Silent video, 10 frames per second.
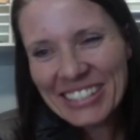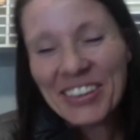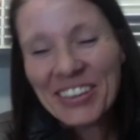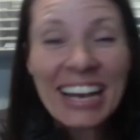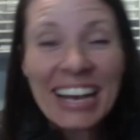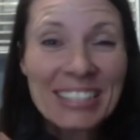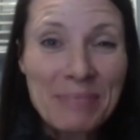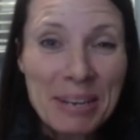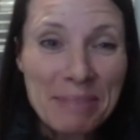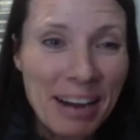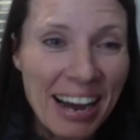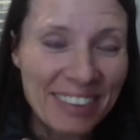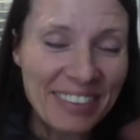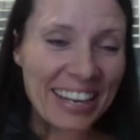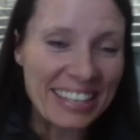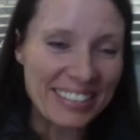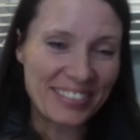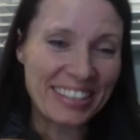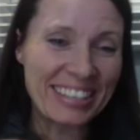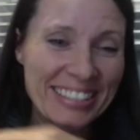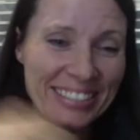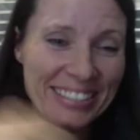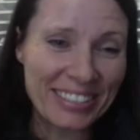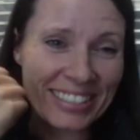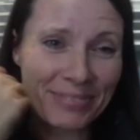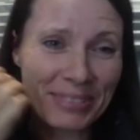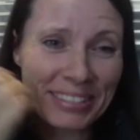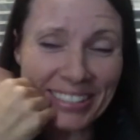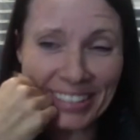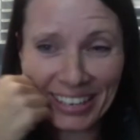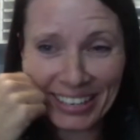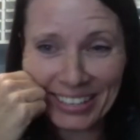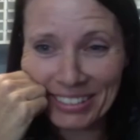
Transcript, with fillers: So he hasn't been a part of any of these because he's been stuck in.